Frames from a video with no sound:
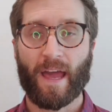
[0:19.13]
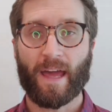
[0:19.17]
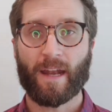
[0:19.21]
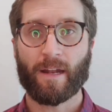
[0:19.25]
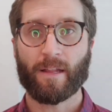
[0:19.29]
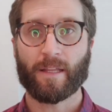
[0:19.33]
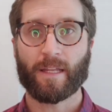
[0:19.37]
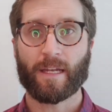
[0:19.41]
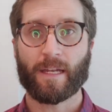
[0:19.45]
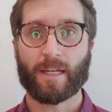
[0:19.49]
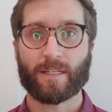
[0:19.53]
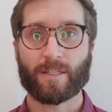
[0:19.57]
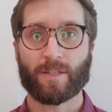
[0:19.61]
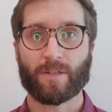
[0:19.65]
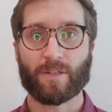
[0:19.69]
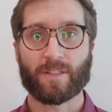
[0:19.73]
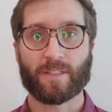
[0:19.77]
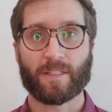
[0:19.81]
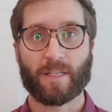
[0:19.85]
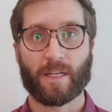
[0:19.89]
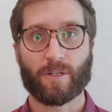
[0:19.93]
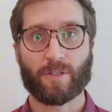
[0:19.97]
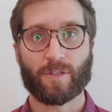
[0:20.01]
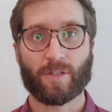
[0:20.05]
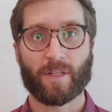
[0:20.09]
analytics are
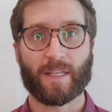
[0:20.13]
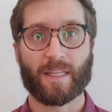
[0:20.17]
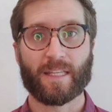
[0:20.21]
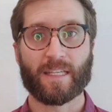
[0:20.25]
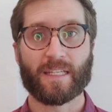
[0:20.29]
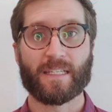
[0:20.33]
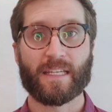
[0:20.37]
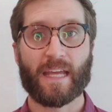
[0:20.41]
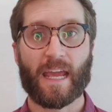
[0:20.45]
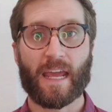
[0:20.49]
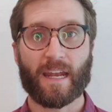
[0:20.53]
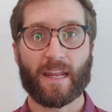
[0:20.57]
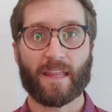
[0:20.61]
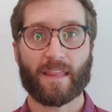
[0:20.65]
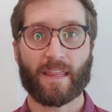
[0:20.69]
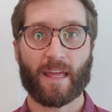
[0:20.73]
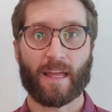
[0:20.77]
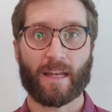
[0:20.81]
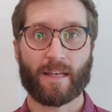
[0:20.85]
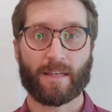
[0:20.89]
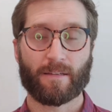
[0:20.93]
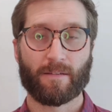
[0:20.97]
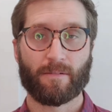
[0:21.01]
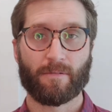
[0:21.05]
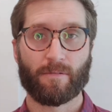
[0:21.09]
essentially the data
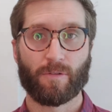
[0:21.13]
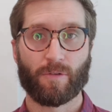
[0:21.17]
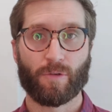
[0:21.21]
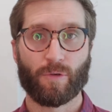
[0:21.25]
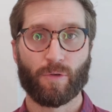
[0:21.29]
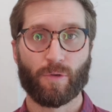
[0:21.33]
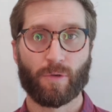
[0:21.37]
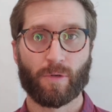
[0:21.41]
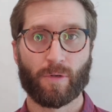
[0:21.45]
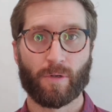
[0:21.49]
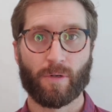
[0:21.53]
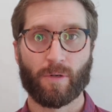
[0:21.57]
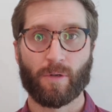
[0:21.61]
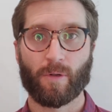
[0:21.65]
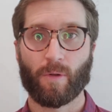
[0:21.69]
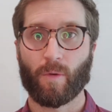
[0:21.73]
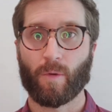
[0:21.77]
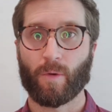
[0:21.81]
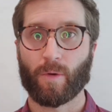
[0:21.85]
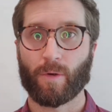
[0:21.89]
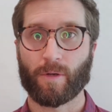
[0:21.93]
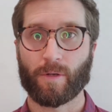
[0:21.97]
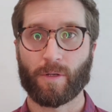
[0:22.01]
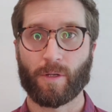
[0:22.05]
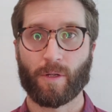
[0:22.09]
that Google
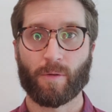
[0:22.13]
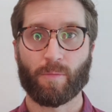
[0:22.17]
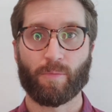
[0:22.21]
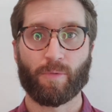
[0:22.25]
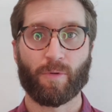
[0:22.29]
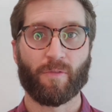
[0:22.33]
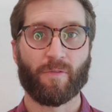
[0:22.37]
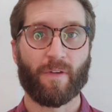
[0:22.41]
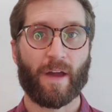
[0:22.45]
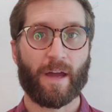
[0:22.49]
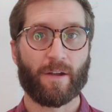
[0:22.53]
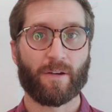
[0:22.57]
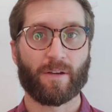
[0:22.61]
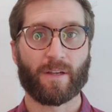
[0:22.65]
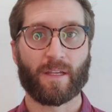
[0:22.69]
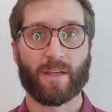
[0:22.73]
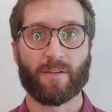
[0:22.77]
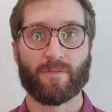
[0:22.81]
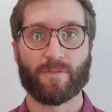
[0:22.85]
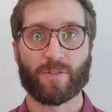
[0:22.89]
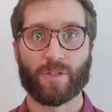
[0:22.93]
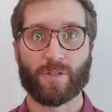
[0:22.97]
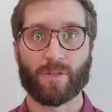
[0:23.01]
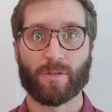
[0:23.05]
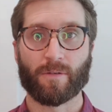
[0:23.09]
or your provider
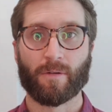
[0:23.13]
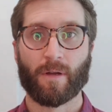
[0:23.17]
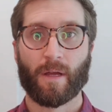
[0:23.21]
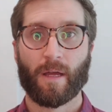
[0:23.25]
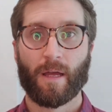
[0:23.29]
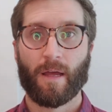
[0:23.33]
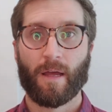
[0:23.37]
gives you